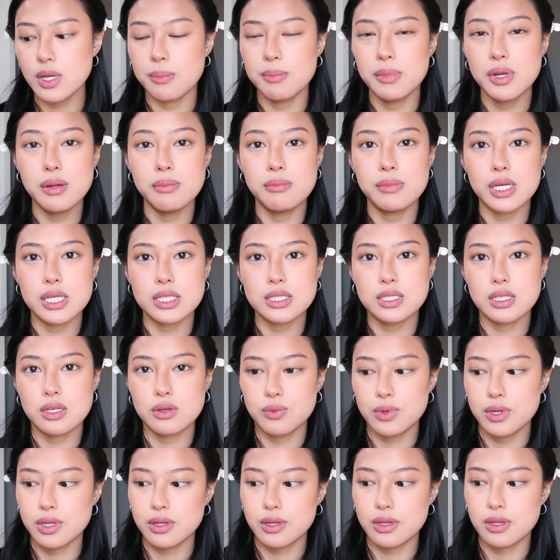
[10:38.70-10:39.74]
I'm gonna mix
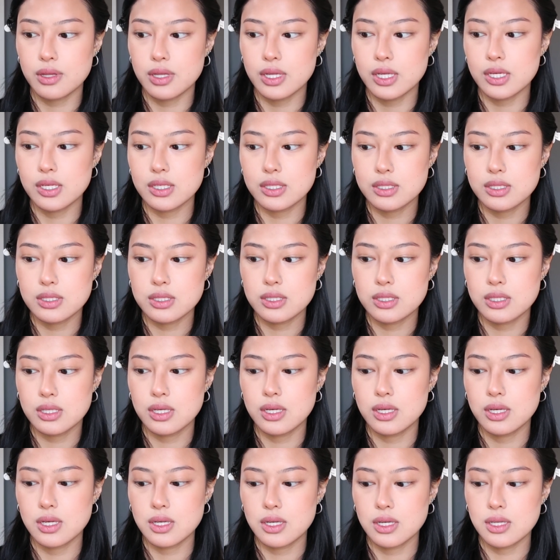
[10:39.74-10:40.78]
it with this
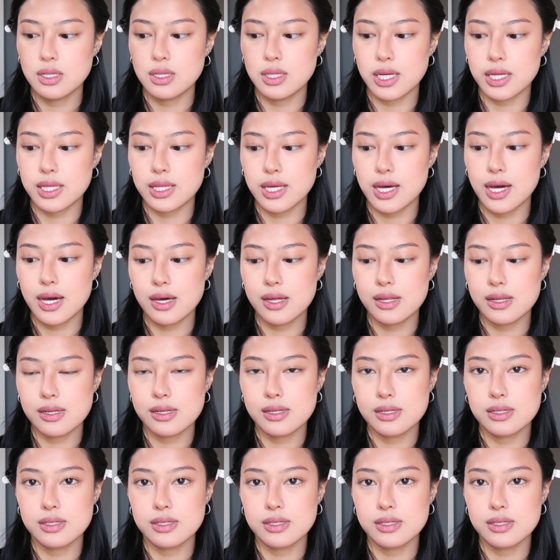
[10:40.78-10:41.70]
like that.